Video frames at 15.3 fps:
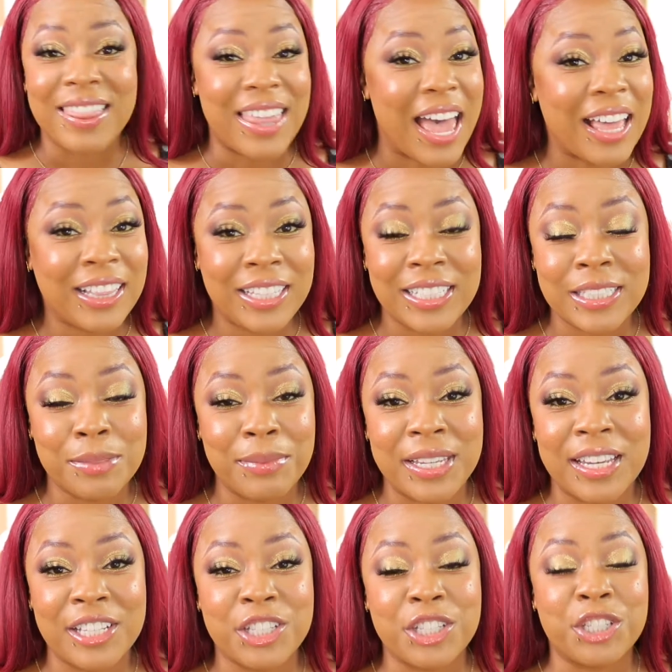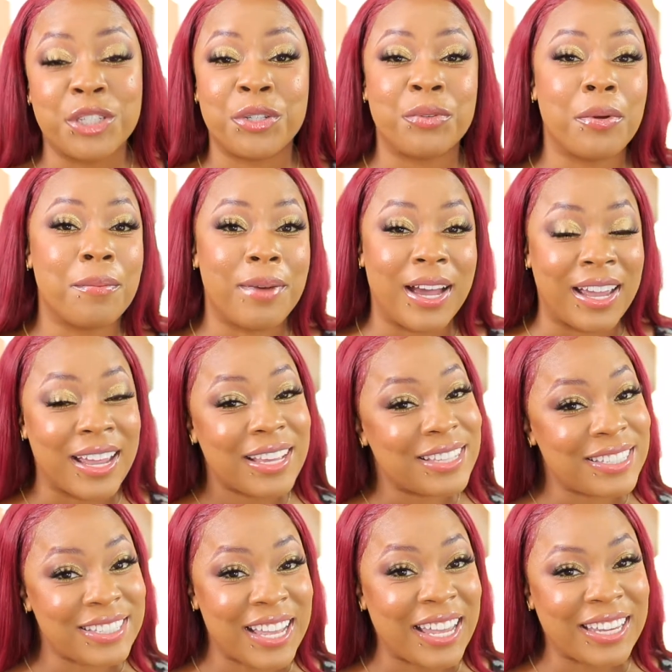That leads me into my
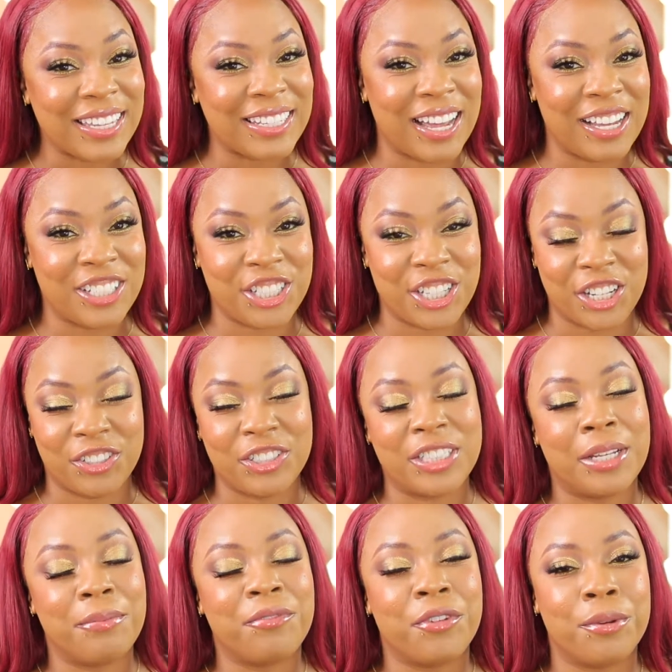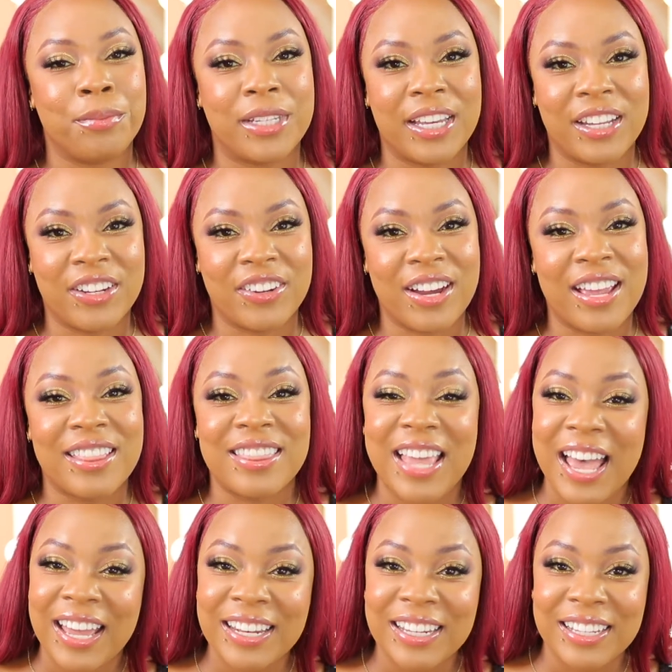second eyeshadow tip for a beginner, and
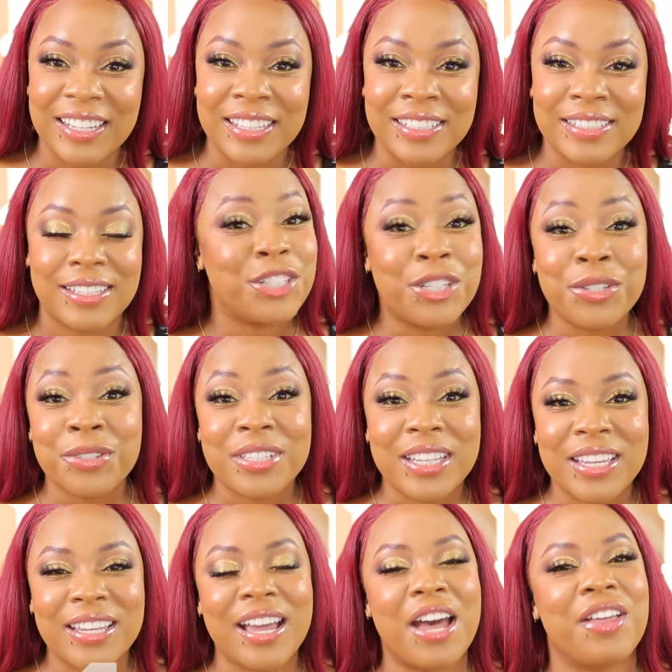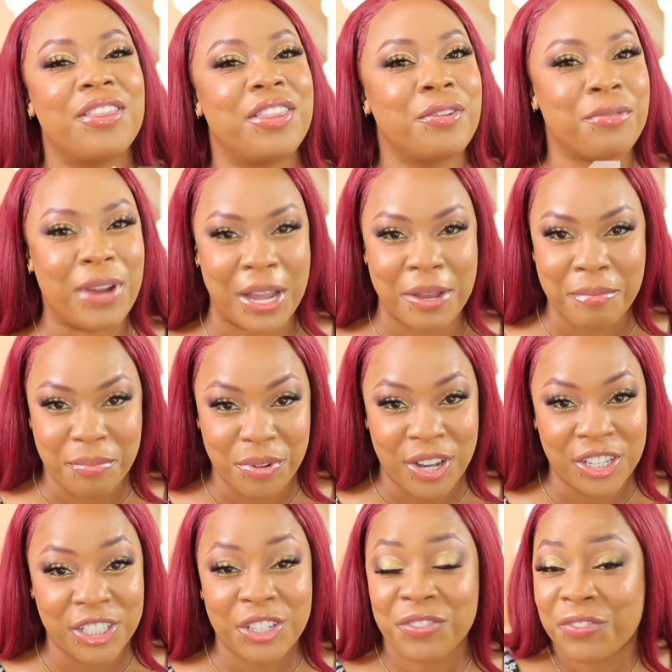that is choosing the right
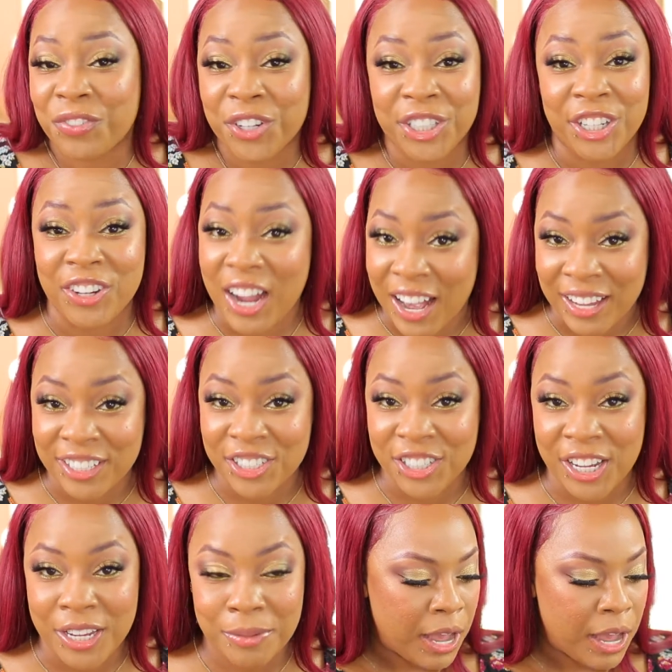brush for your eye shape.